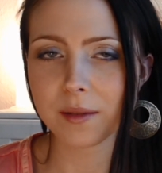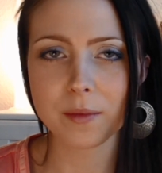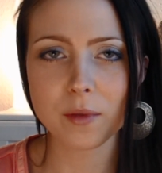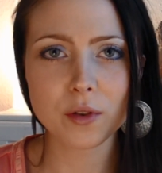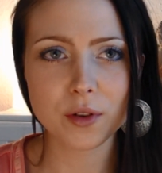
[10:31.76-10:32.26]

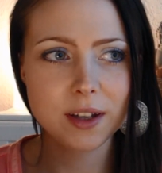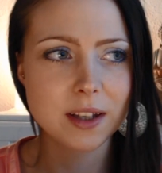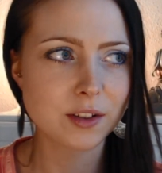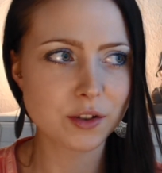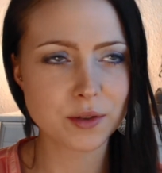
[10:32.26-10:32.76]
or you
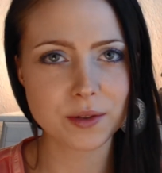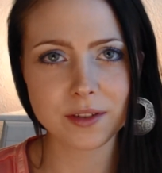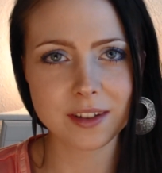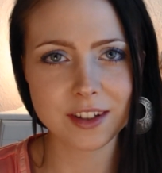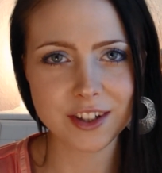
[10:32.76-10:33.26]
can choose
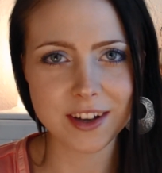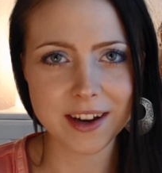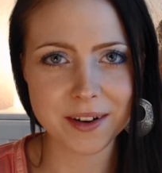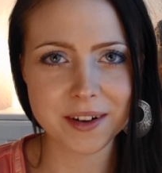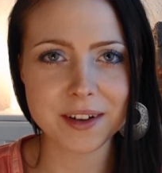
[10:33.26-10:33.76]
the
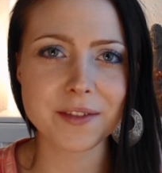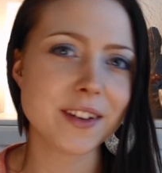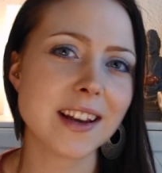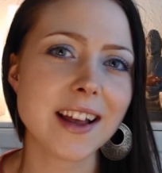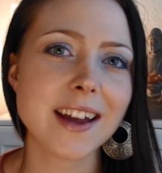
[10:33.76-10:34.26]
chair if
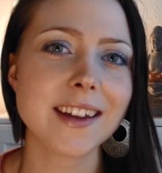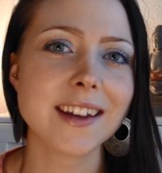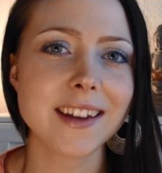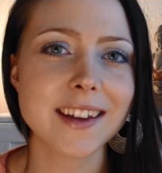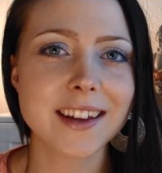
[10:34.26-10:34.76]
you'd like,
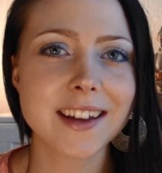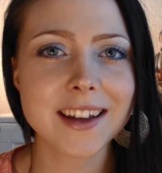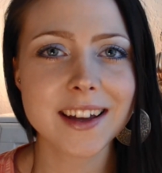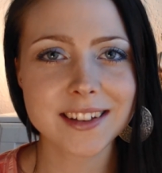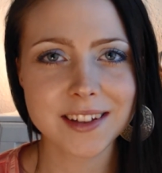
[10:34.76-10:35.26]

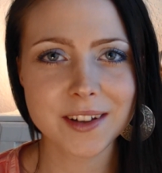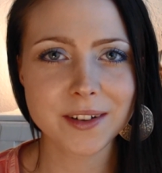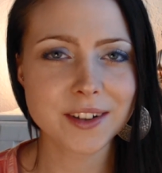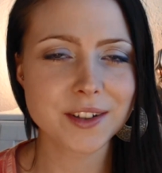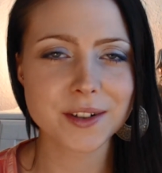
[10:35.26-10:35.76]
as long
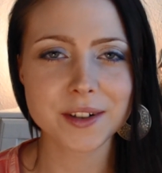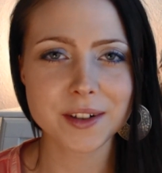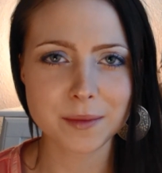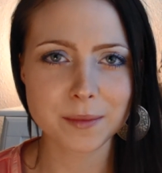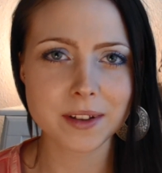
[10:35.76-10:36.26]
as you're
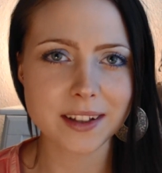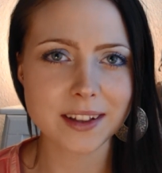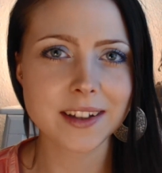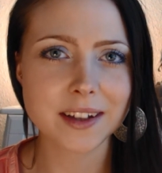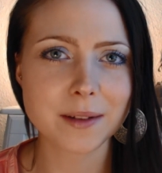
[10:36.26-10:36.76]

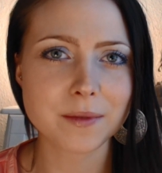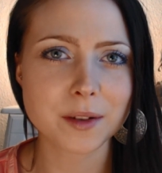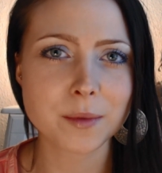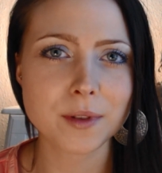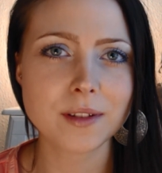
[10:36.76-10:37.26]
completely
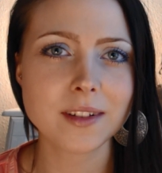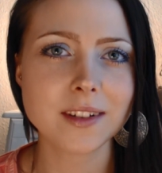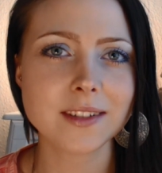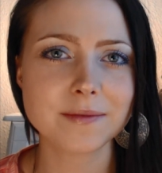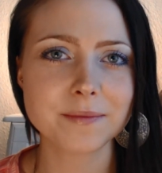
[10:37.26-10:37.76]
comfortable
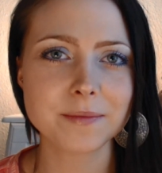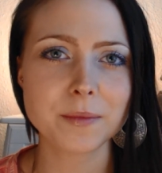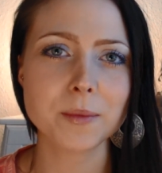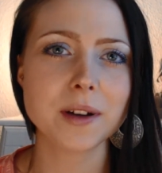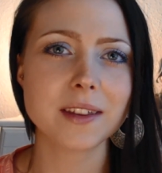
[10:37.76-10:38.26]

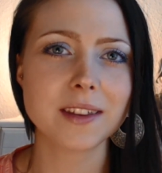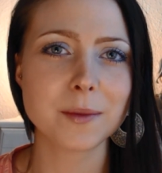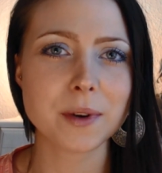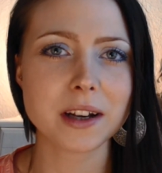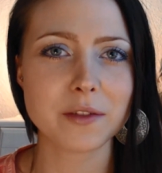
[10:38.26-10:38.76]
with
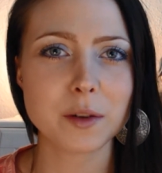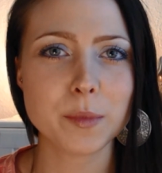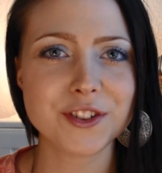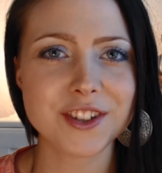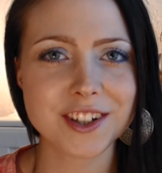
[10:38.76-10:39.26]
whatever
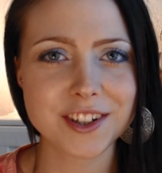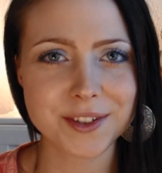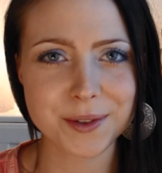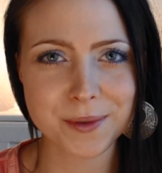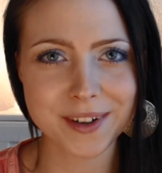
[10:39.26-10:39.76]
position
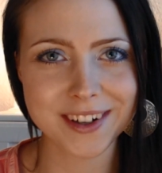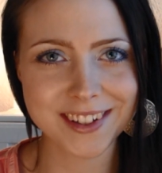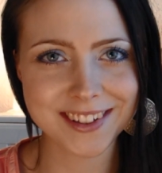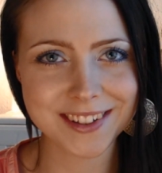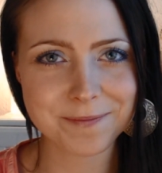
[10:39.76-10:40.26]
you want.